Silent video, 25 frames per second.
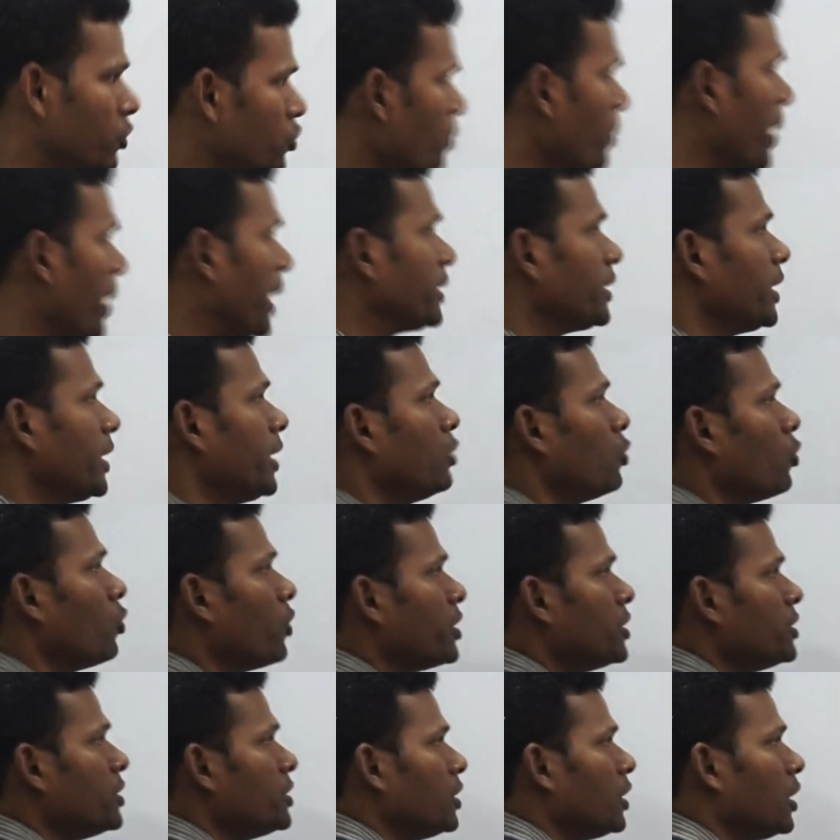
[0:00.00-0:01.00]
You might end
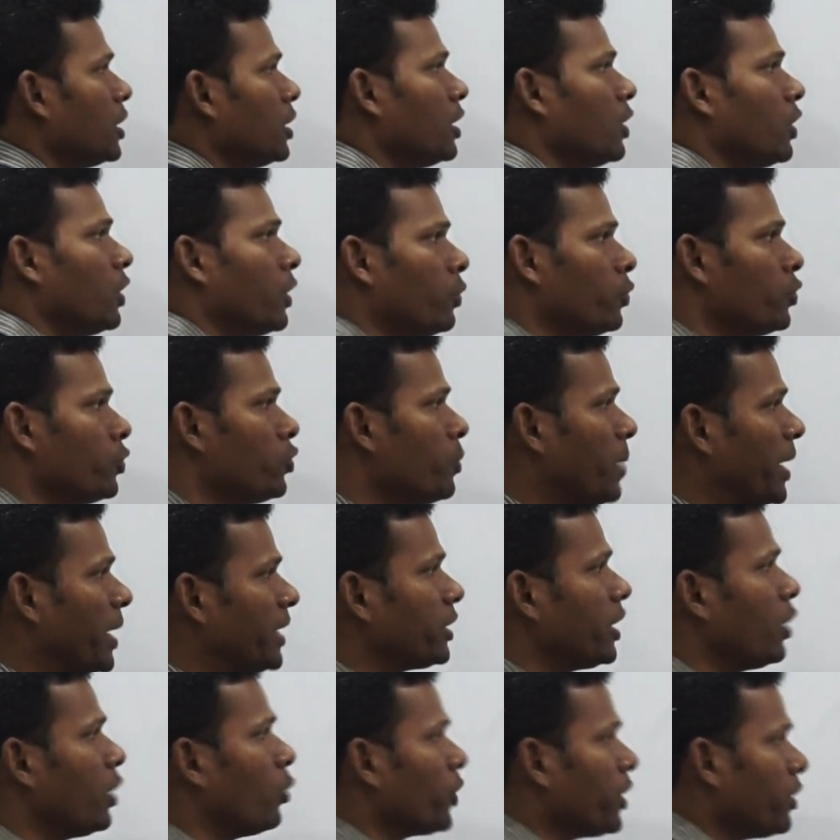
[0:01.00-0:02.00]
over here, you
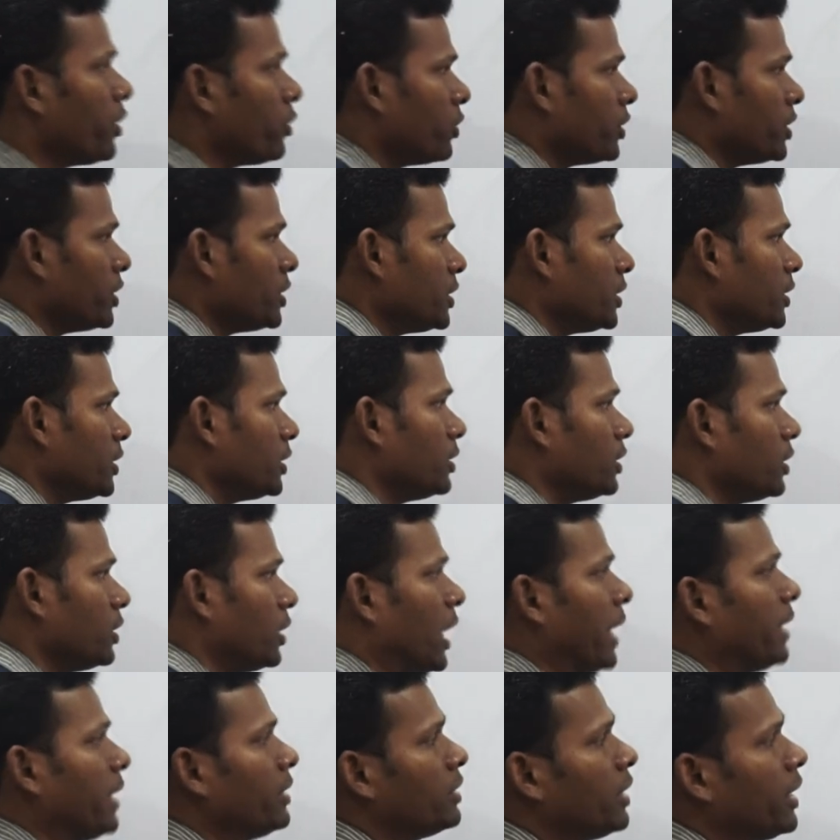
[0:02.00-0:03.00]
might end over
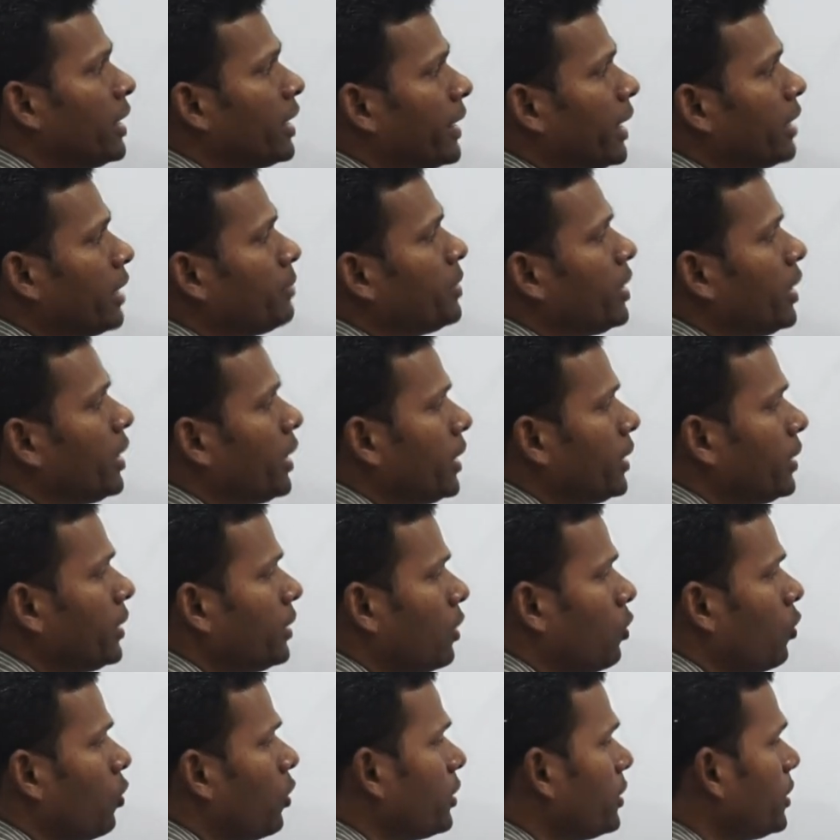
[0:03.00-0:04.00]
here, and there can be
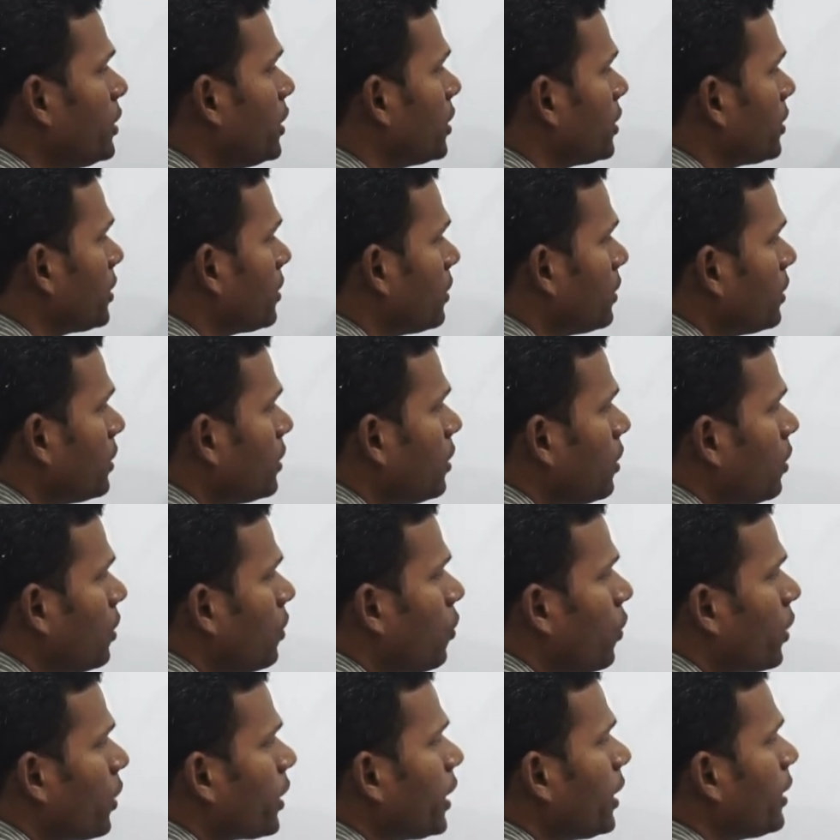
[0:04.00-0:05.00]
end over
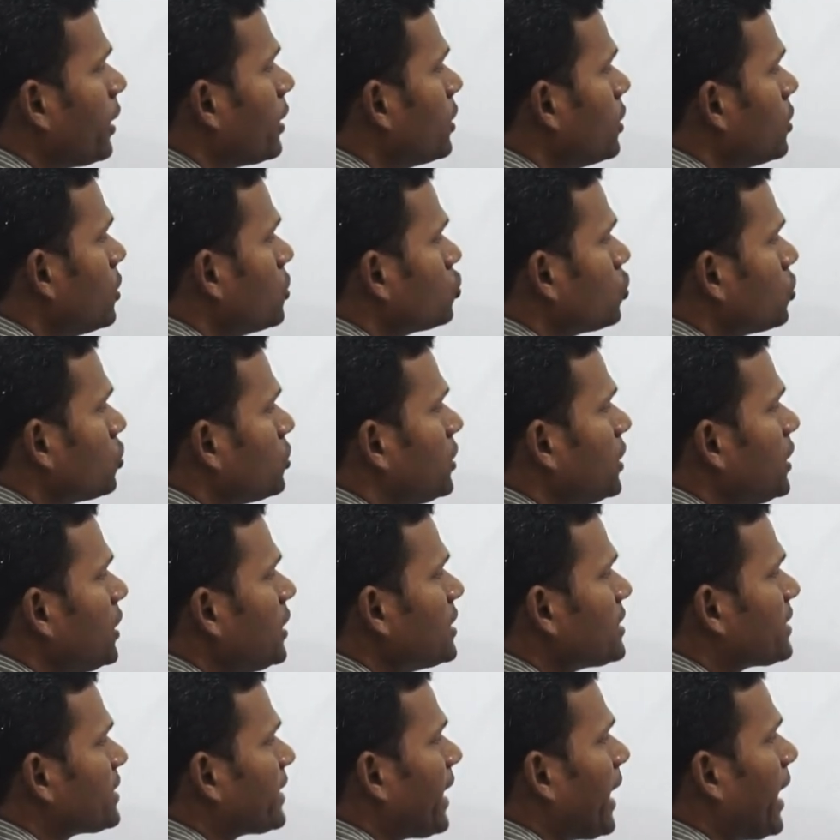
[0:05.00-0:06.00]
here. Okay, so
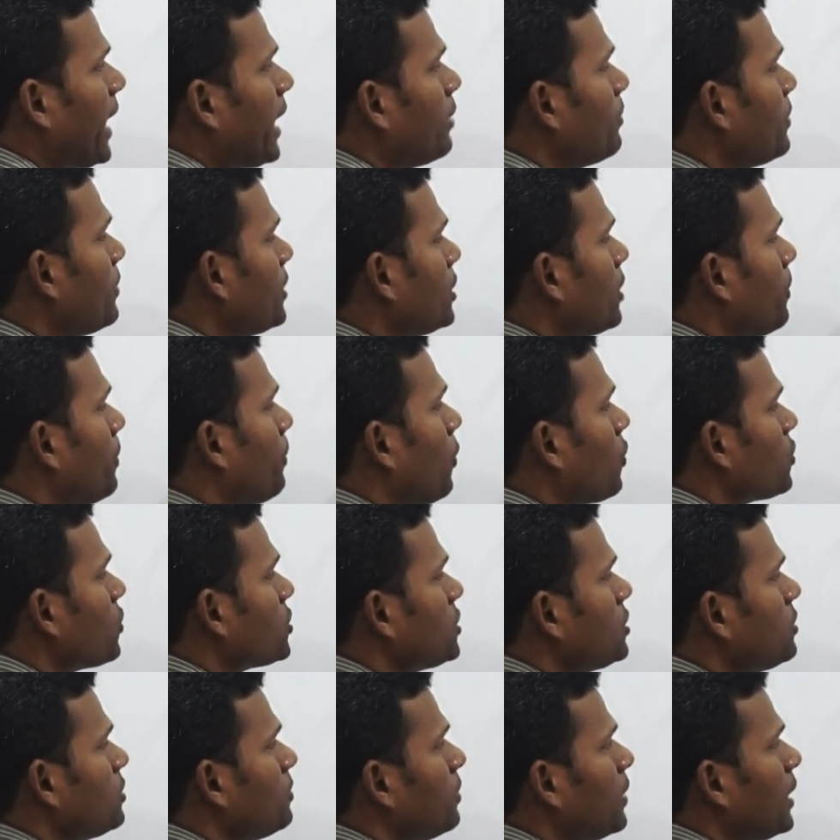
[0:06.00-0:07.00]
these can be the
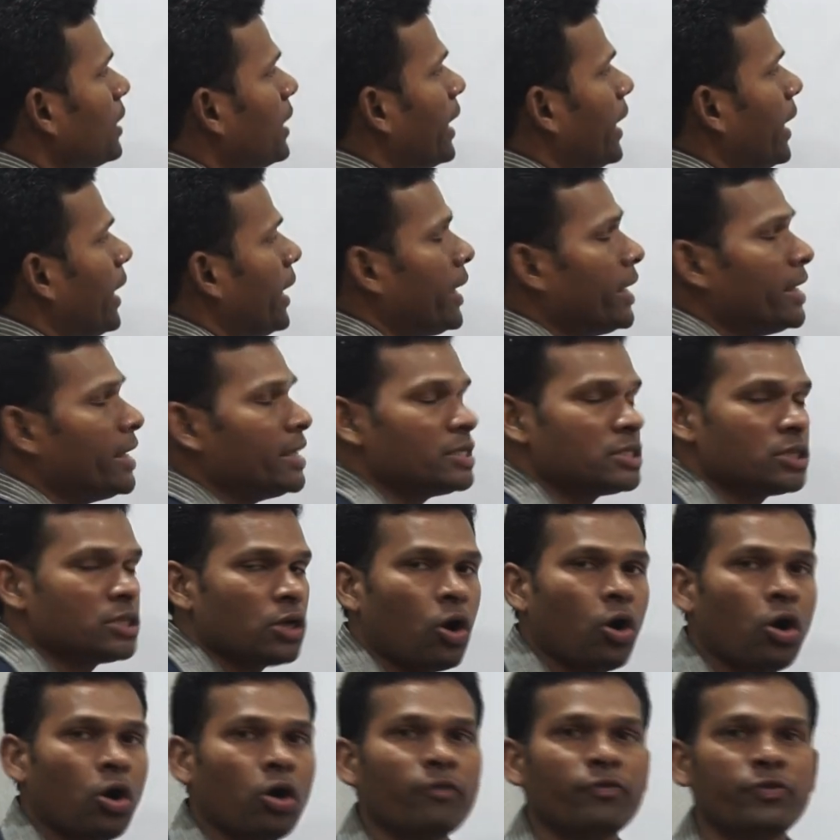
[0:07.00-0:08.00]
possible ends
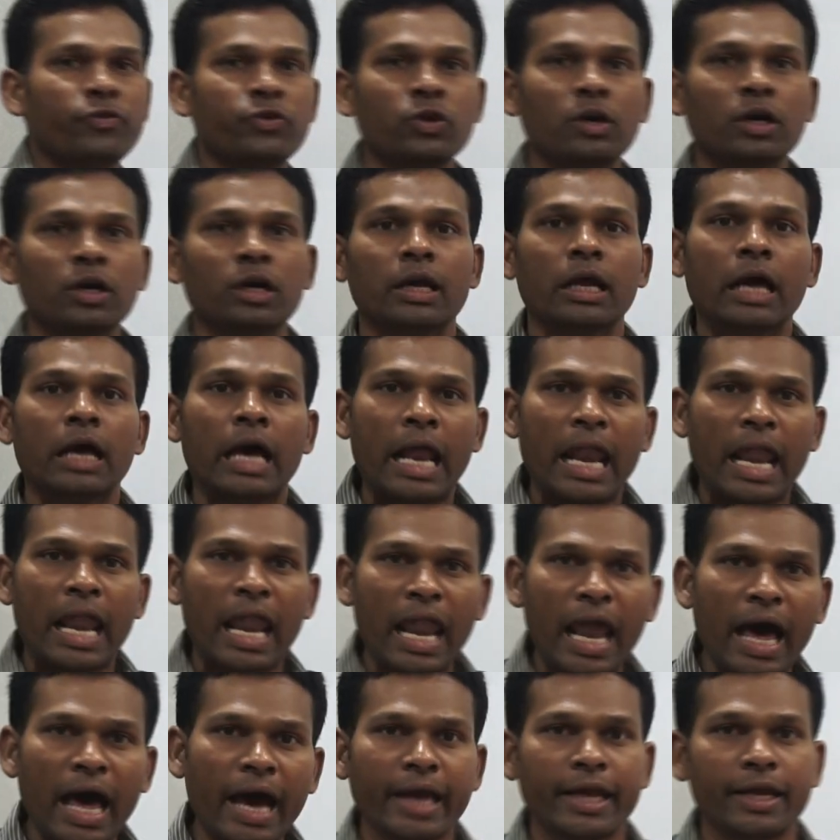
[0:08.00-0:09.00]
of your
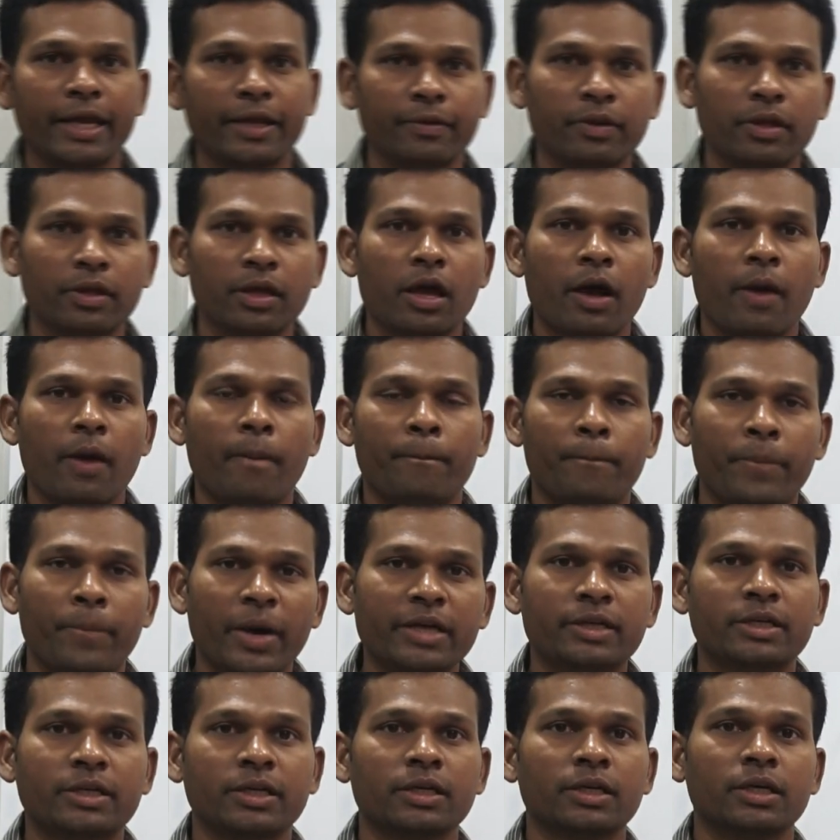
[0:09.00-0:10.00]
line.
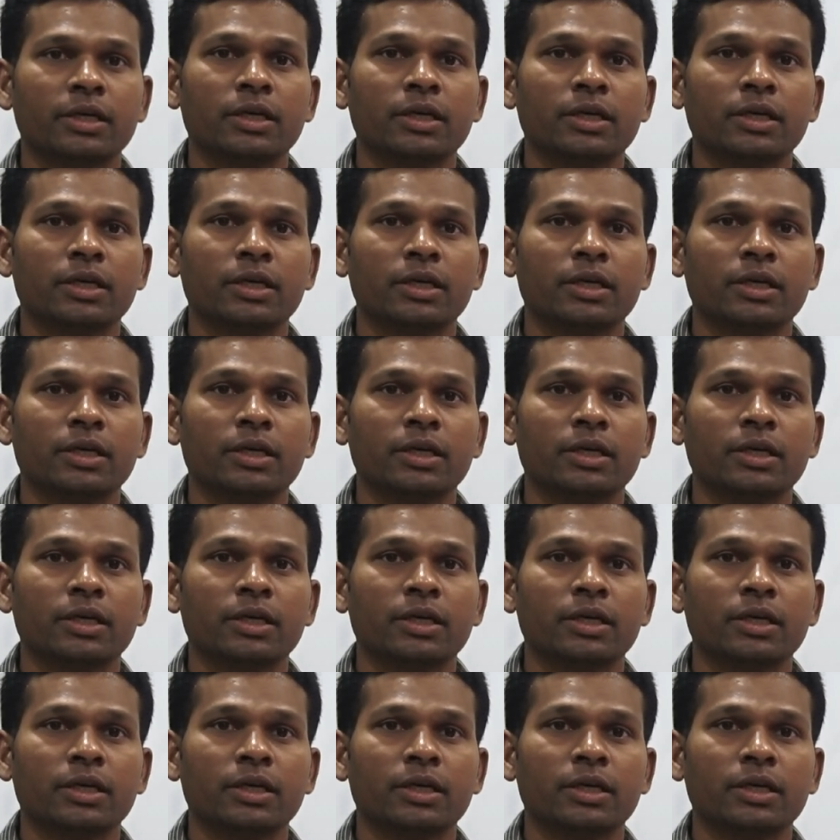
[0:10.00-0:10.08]
But